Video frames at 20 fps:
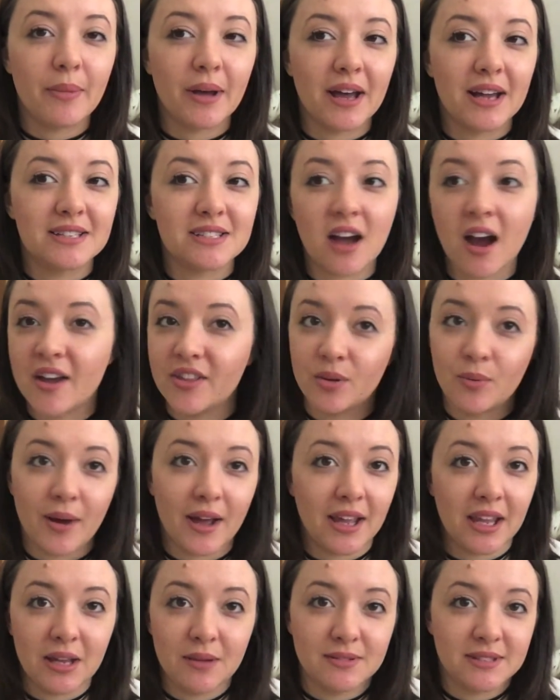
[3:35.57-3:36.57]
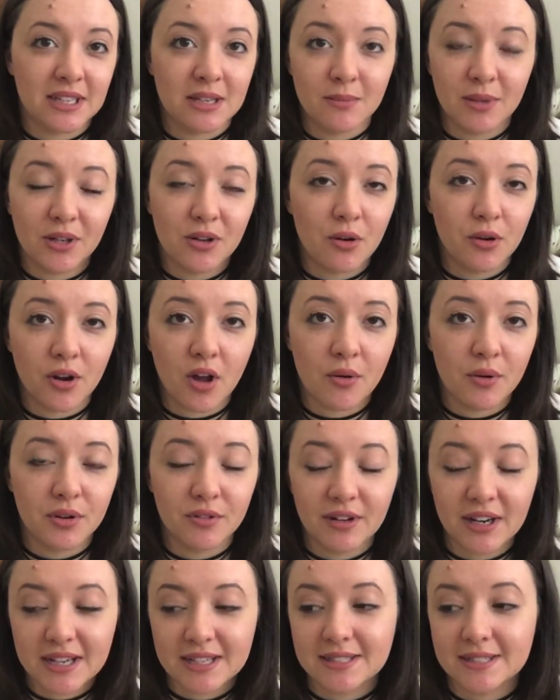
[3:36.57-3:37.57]
but either way he was going to be called
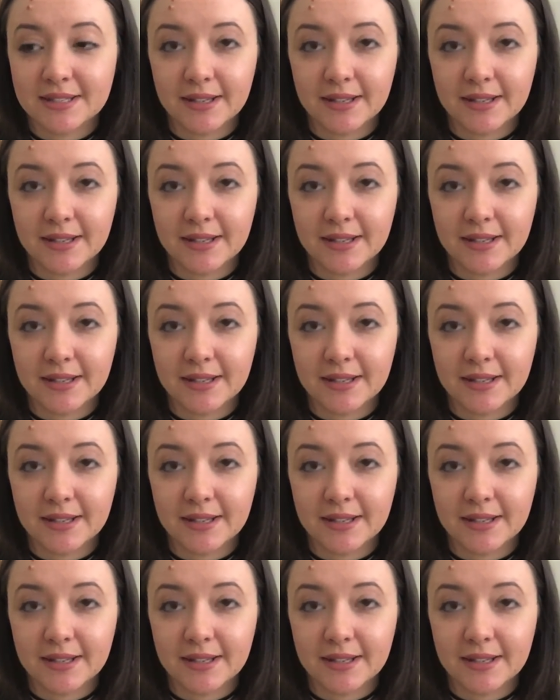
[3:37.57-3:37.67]
Owen Reese.